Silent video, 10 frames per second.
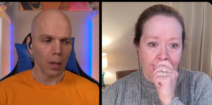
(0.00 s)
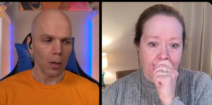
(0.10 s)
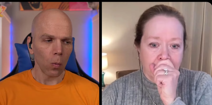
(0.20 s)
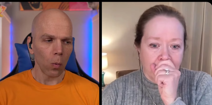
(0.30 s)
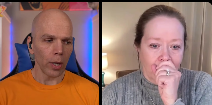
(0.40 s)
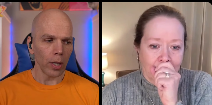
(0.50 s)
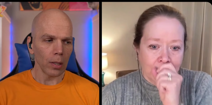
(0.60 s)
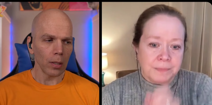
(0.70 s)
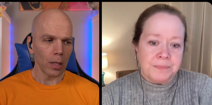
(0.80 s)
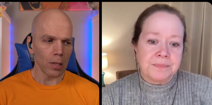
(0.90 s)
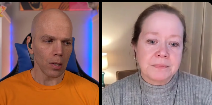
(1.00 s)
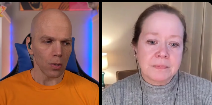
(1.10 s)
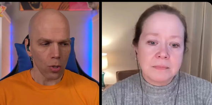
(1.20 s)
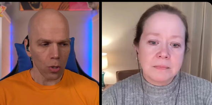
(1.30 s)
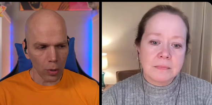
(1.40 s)
Speaker 1: when is
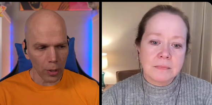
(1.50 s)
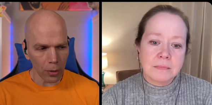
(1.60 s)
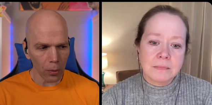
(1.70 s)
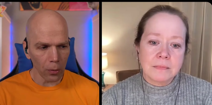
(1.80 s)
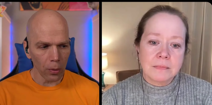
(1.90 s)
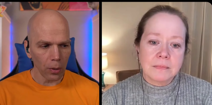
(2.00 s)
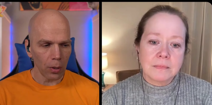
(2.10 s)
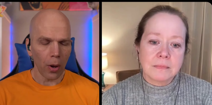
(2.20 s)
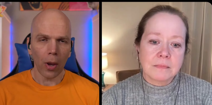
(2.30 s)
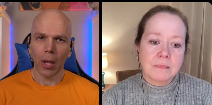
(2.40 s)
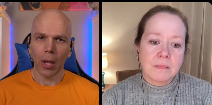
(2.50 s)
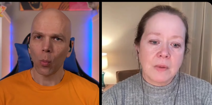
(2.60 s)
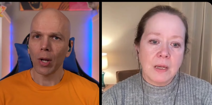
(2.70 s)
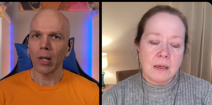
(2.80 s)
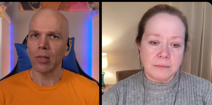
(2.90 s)
it too little and
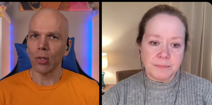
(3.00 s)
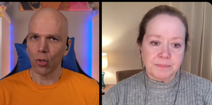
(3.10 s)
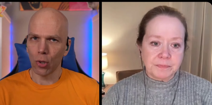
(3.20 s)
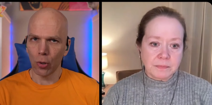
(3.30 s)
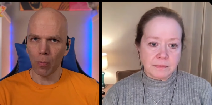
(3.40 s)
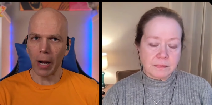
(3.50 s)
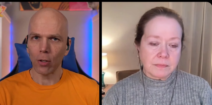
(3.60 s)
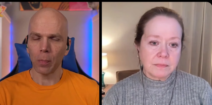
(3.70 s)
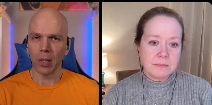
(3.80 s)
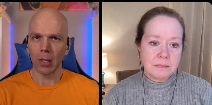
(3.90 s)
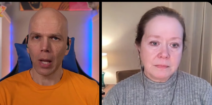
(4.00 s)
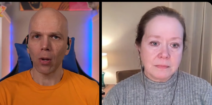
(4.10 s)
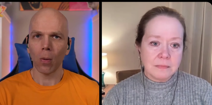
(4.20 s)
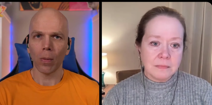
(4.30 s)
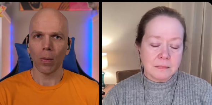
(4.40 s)
when is it too much because i
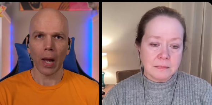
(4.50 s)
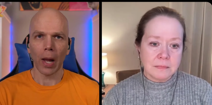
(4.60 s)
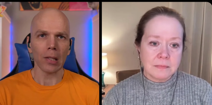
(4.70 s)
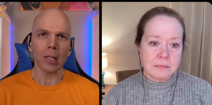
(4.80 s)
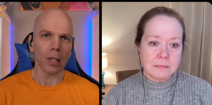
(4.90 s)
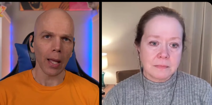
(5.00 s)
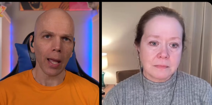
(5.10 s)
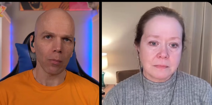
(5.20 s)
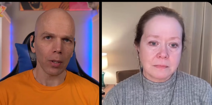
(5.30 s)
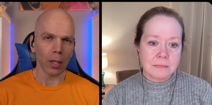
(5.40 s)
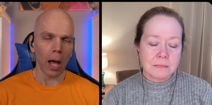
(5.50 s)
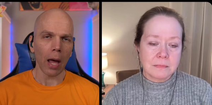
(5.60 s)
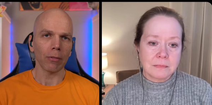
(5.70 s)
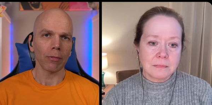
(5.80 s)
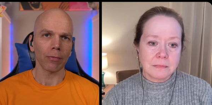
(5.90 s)
know that i get slammed with a
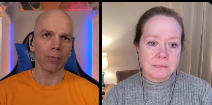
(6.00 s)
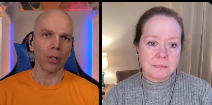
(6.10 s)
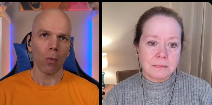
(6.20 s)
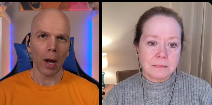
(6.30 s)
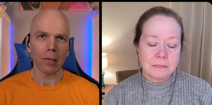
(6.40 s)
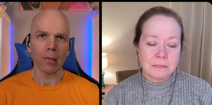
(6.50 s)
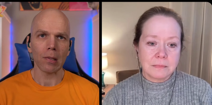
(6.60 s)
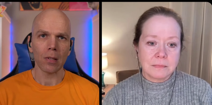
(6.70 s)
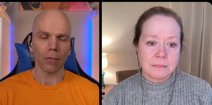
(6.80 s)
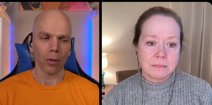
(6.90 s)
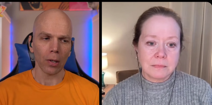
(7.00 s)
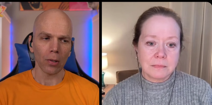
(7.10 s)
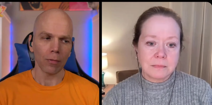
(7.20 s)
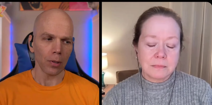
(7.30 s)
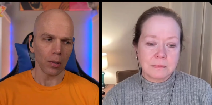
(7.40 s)
lot of requests for
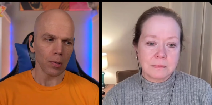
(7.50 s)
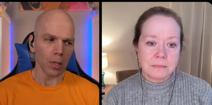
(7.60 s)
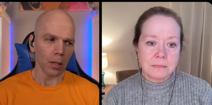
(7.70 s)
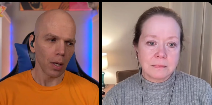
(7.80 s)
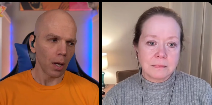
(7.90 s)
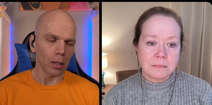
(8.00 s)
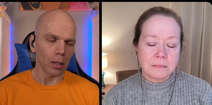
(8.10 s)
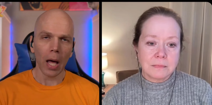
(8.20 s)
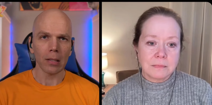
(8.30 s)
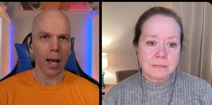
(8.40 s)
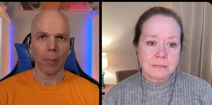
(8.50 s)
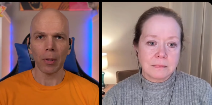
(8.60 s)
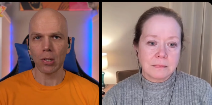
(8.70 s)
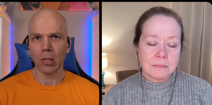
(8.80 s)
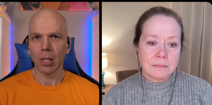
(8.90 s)
interviews and a lot of time it
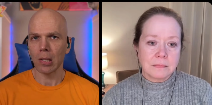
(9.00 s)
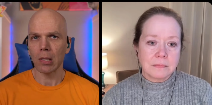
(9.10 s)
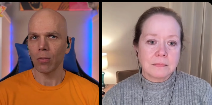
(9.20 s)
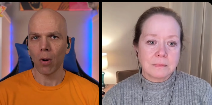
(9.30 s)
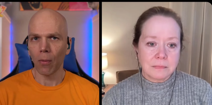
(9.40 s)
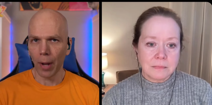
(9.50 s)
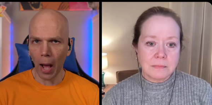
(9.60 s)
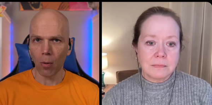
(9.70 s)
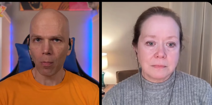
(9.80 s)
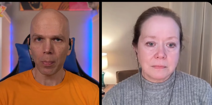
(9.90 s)
just gets thrown out